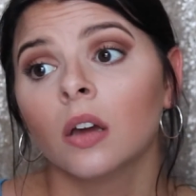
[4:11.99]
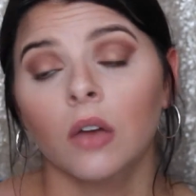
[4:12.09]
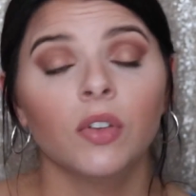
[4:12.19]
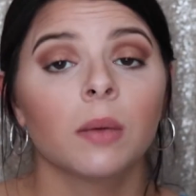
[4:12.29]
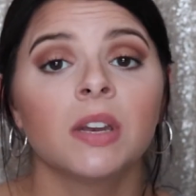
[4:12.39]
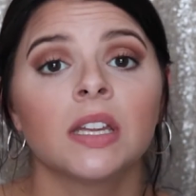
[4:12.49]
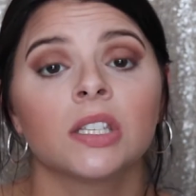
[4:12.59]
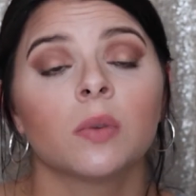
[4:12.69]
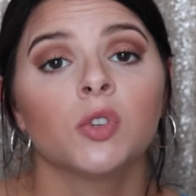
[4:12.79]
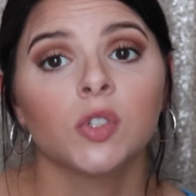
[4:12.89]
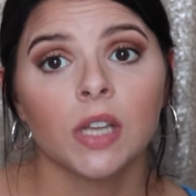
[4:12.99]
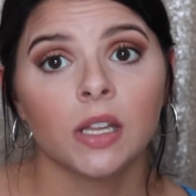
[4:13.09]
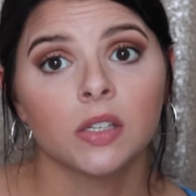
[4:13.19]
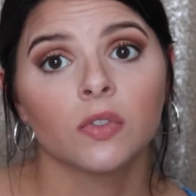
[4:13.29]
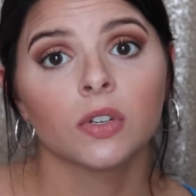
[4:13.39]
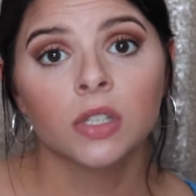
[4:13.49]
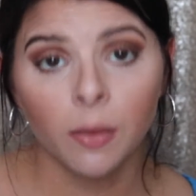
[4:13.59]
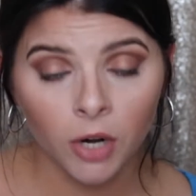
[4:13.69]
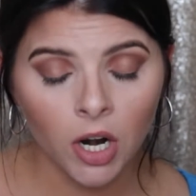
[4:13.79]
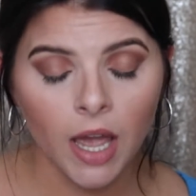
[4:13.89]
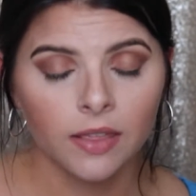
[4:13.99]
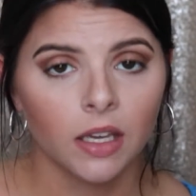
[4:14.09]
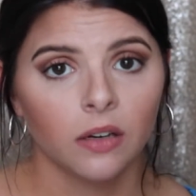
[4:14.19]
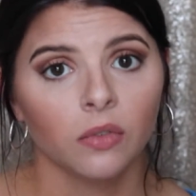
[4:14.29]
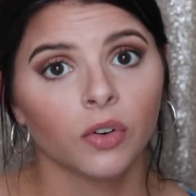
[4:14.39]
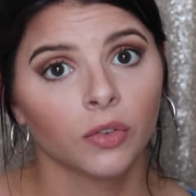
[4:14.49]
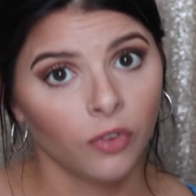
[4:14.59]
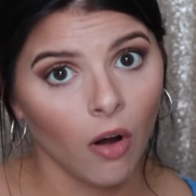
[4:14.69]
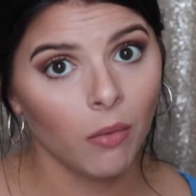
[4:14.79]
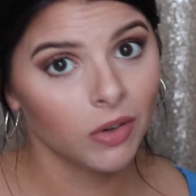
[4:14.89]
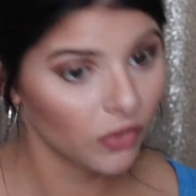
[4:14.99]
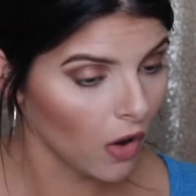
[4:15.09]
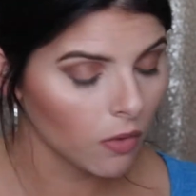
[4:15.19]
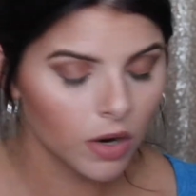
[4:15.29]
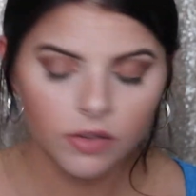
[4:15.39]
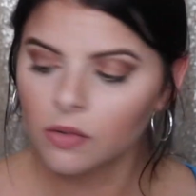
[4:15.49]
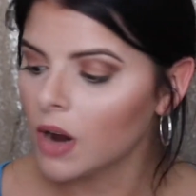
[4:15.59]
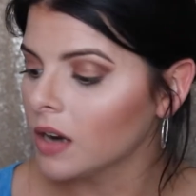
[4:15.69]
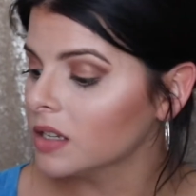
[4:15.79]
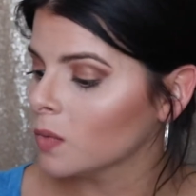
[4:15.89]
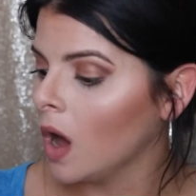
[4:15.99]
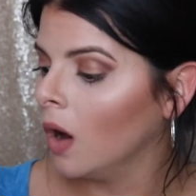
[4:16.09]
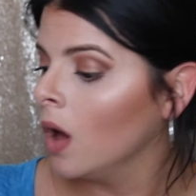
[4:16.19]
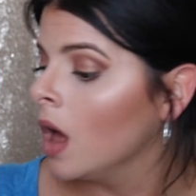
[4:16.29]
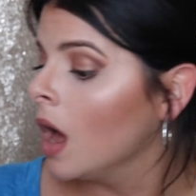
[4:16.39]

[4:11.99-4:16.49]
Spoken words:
I feel like I'm gonna get so much use out of this for summer and then for fall when fall rolls around as well.